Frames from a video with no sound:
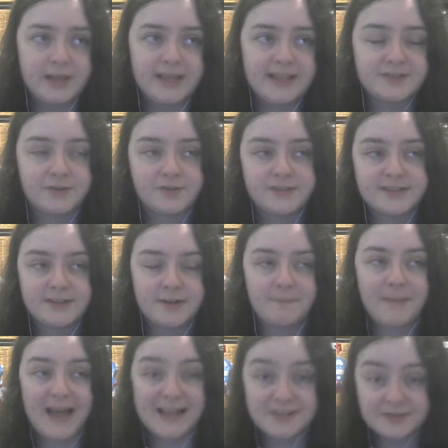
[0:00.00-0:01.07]
it's obviously on a
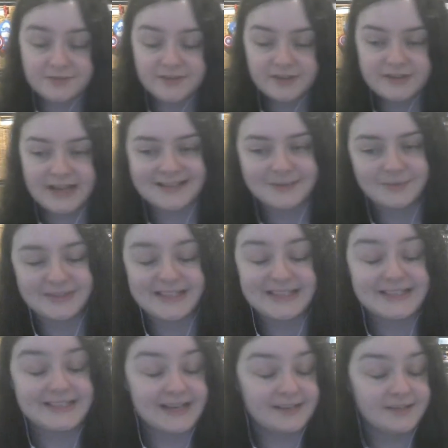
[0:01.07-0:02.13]
battlefield as it was
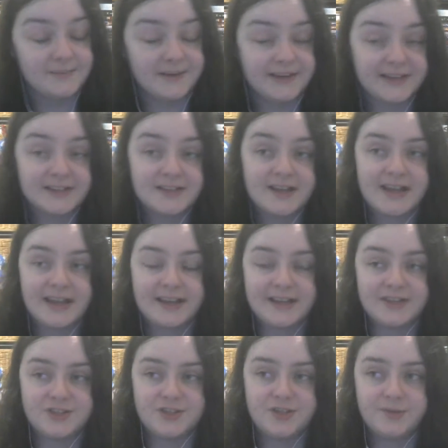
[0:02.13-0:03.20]
intended for Nicte. It
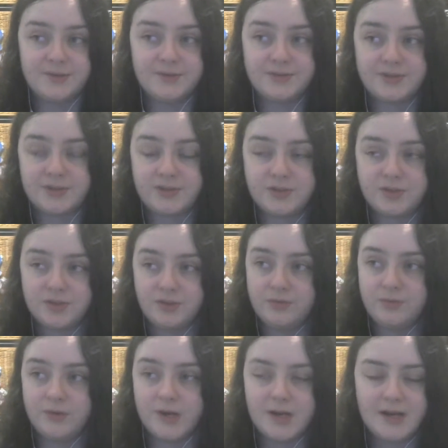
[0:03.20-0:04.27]
is used
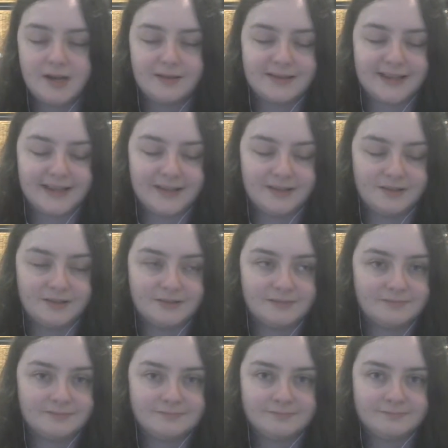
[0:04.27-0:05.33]
to kill
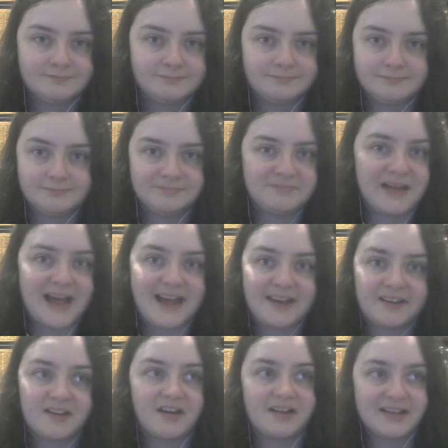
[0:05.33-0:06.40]

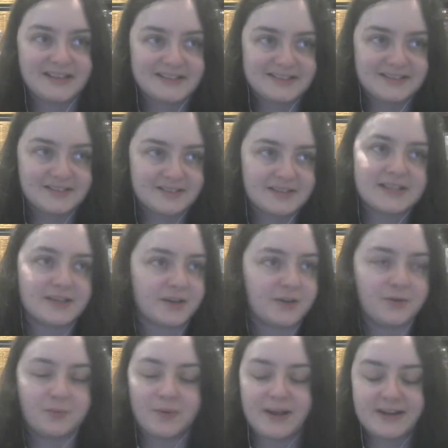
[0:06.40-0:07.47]
bad guys. It's a
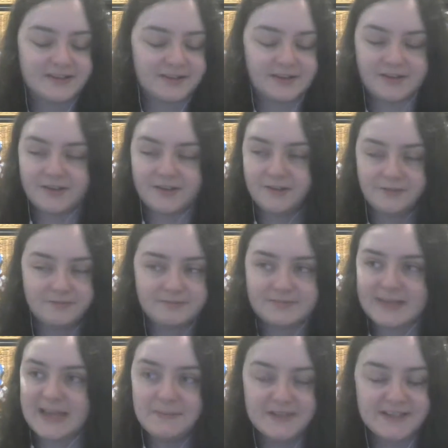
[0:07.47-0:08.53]
good way to, you know,
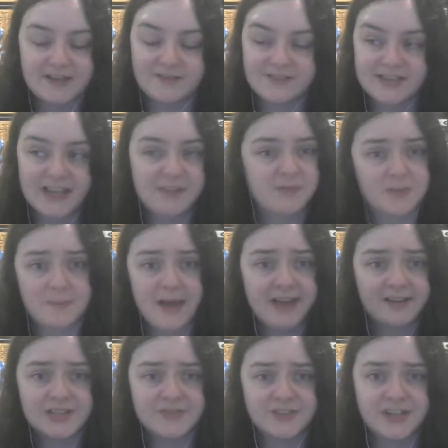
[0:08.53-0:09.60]
keep yourself safe while the
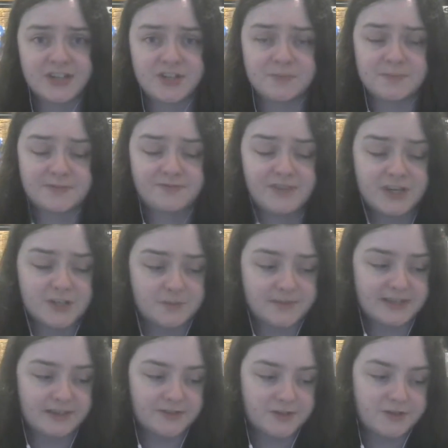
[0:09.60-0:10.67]
bad guys finish, finish
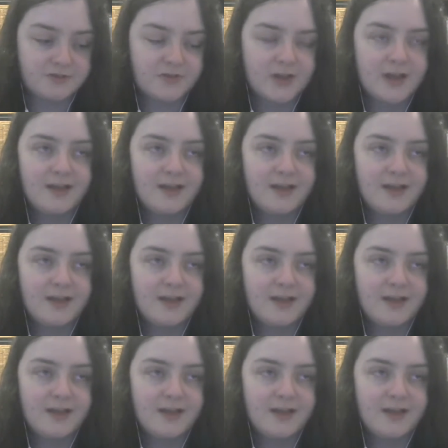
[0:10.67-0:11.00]
themselves off.